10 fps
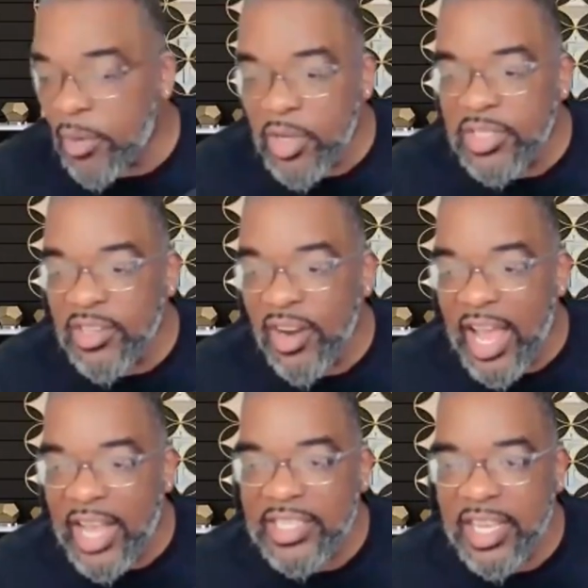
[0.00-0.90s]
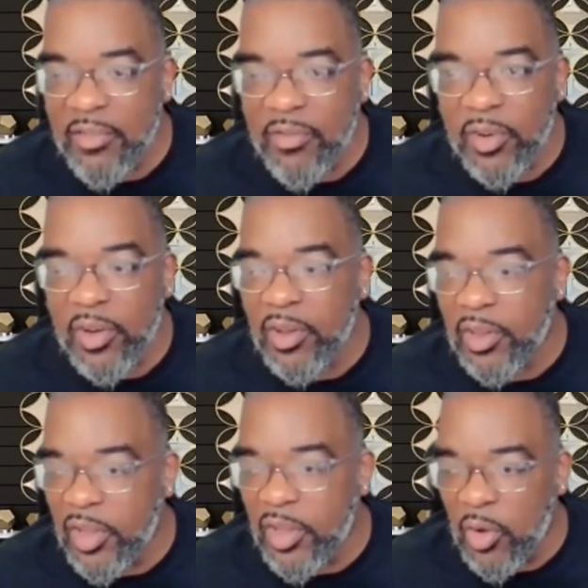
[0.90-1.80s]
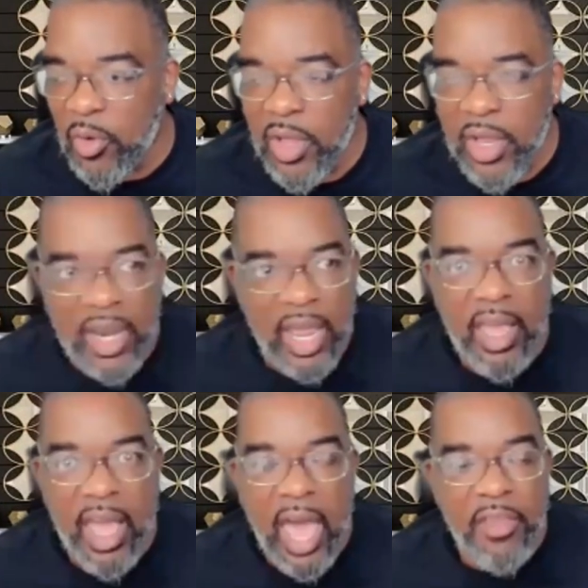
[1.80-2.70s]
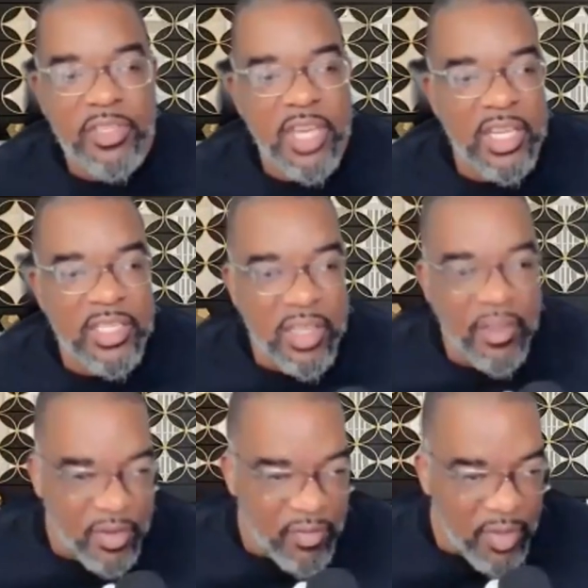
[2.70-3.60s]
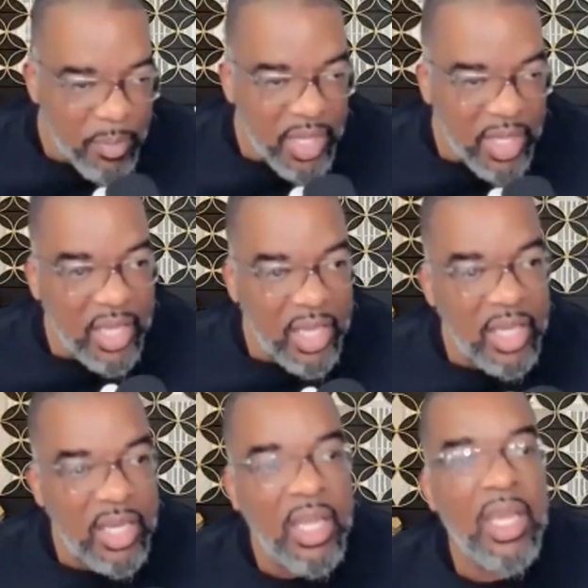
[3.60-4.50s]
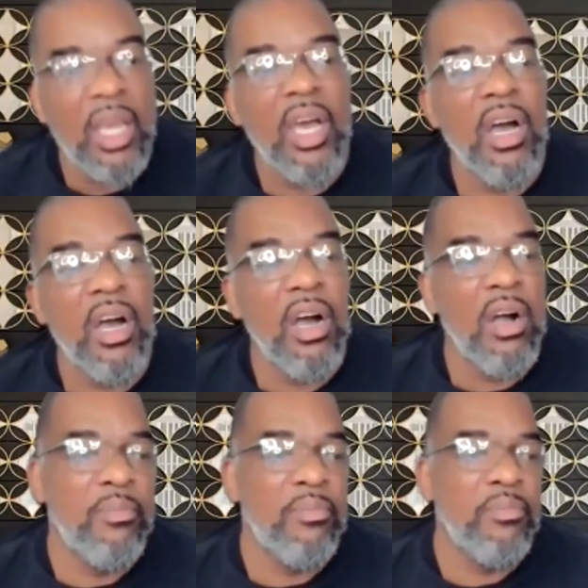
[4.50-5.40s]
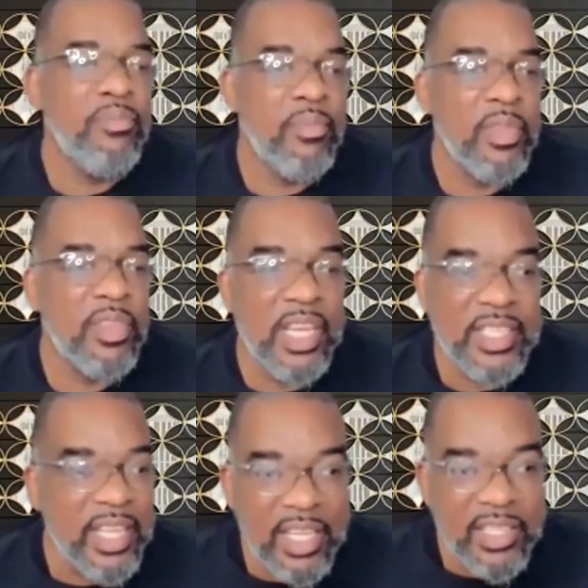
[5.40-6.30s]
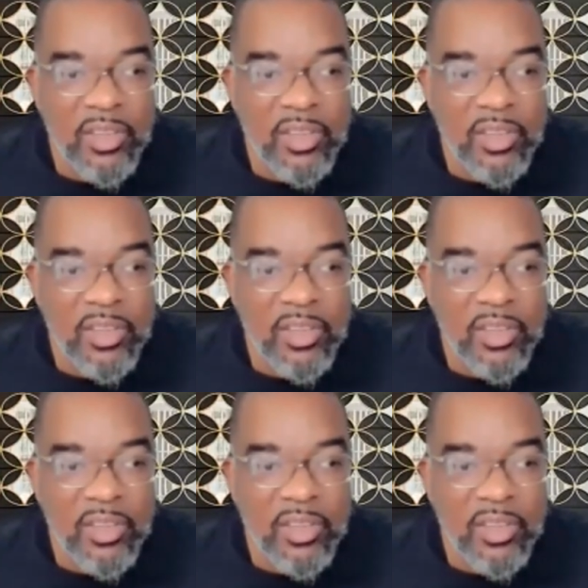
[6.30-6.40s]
questions are asking for you know like how do you change stuff in the VPN, um things like that.